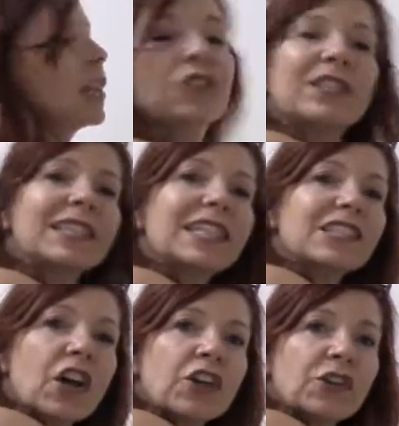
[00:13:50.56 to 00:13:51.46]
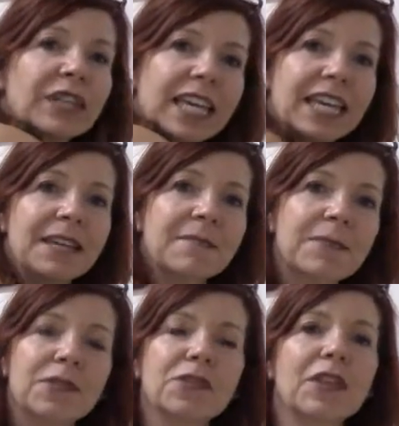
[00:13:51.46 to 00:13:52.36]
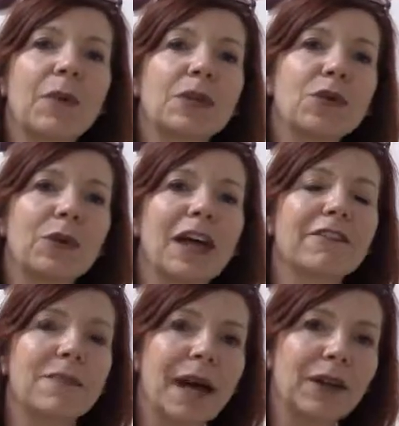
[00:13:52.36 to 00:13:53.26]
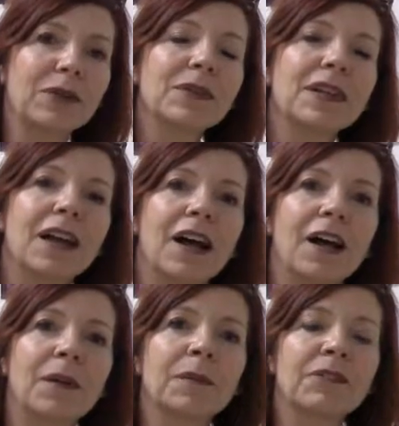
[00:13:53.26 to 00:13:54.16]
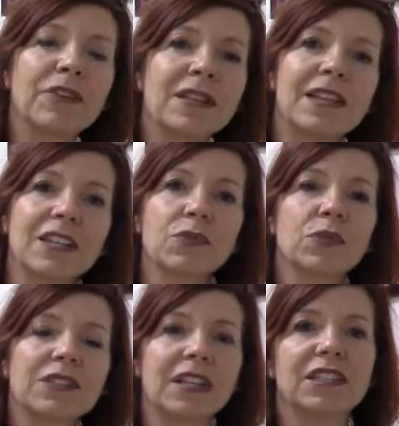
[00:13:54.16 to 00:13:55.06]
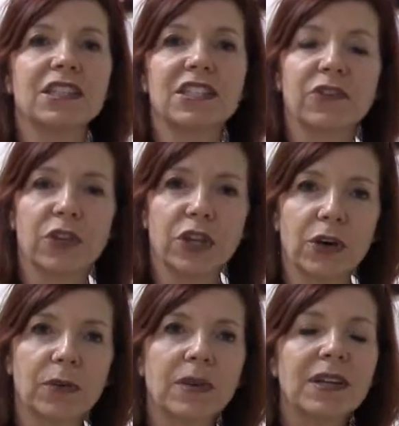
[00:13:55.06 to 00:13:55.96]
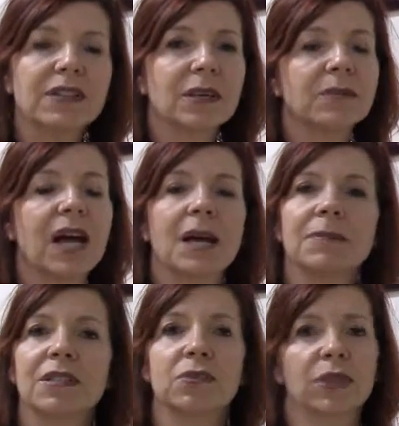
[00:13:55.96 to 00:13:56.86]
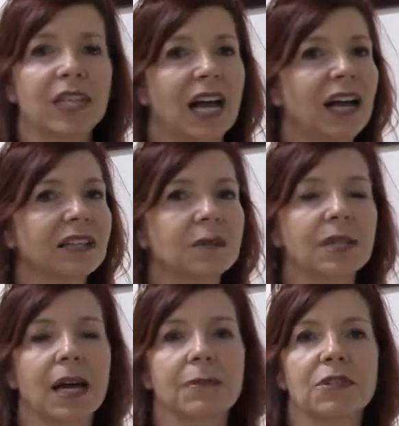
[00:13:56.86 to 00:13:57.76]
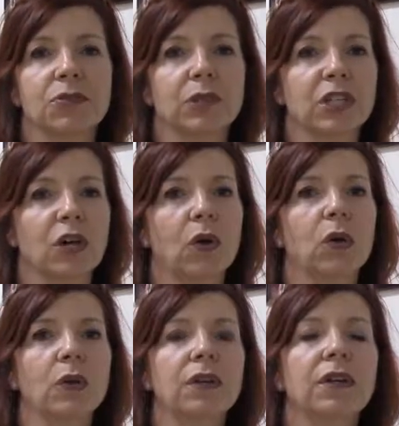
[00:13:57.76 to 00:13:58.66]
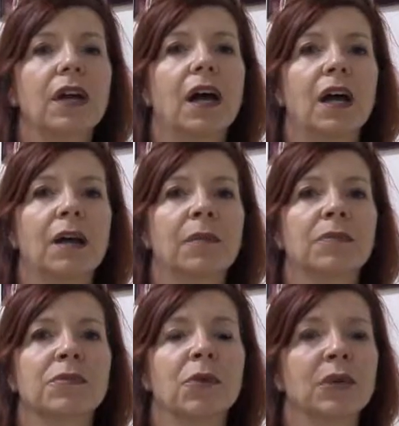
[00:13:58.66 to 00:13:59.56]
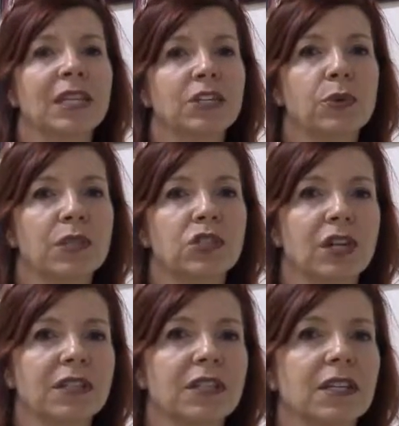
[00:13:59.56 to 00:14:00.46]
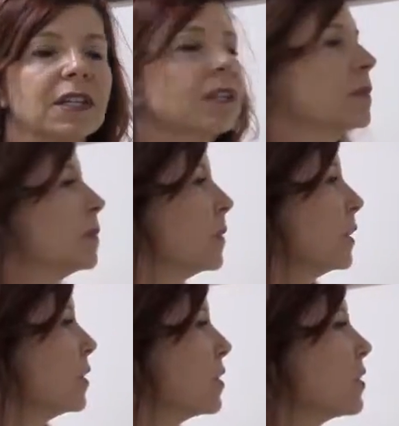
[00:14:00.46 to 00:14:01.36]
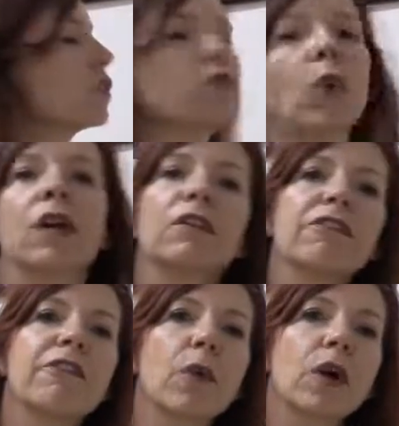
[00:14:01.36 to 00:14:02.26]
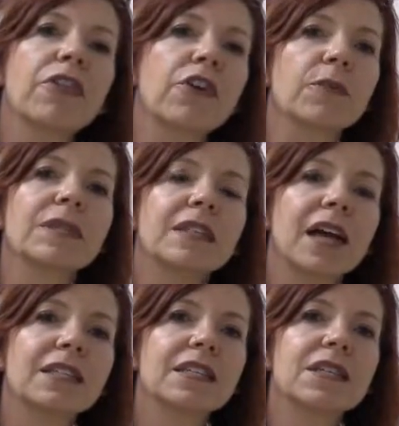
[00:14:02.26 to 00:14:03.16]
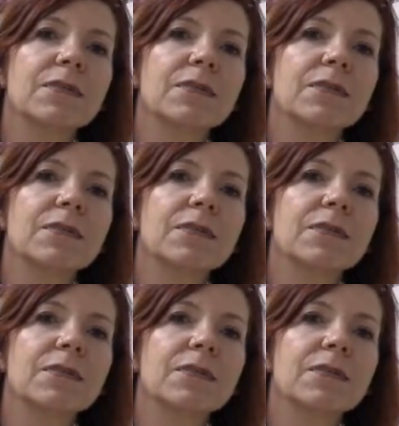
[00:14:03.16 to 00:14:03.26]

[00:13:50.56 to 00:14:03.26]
you can see, it's under key so that we don't have a battle. The front desk will set this for you. Sometimes it's really hot, sometimes it's really cold, so we need to adjust it. This is one of 4 thermostats in the